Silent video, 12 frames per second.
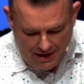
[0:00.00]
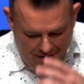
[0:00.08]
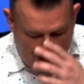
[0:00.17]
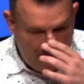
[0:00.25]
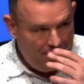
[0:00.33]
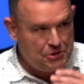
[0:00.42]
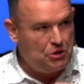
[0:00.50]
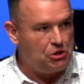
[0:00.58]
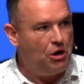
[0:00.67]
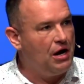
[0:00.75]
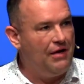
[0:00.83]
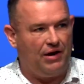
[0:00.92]
You've been in church
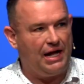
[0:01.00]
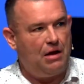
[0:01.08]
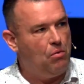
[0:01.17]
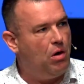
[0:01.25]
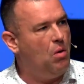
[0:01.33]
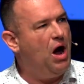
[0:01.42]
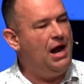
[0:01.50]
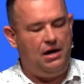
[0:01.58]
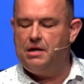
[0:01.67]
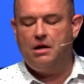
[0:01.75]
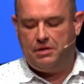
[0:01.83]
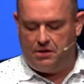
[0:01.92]
all your life, you're like,
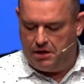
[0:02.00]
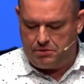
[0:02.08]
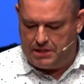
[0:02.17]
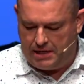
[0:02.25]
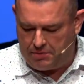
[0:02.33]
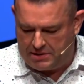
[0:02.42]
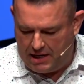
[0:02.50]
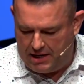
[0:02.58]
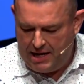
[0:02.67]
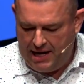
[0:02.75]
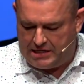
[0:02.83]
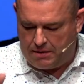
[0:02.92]
what? No, there was
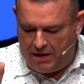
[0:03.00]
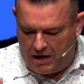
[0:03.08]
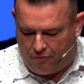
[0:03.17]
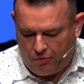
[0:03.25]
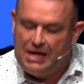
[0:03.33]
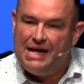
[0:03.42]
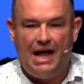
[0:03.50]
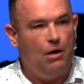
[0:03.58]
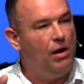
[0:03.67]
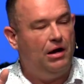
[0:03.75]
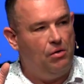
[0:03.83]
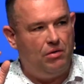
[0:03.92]
none. It's a metaphor. It
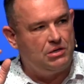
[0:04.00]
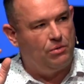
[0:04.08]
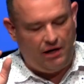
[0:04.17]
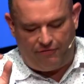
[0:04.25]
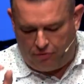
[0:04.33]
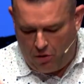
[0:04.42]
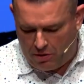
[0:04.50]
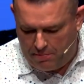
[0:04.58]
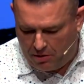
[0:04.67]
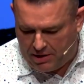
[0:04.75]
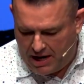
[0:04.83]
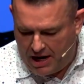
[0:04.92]
really wasn't really flowing with
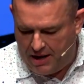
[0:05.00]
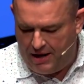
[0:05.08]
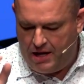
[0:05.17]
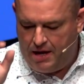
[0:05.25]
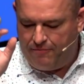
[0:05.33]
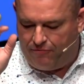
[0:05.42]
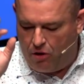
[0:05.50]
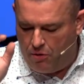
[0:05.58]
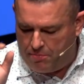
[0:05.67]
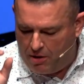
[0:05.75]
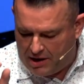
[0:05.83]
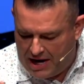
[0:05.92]
milk and honey.
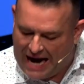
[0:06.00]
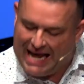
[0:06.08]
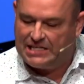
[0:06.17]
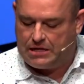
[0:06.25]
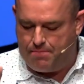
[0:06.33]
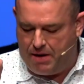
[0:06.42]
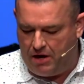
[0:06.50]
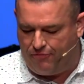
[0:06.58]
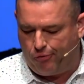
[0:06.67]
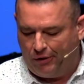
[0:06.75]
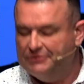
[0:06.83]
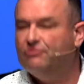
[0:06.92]
Flowing with milk and honey is a
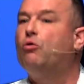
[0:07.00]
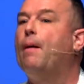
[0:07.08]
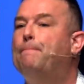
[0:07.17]
metaphor for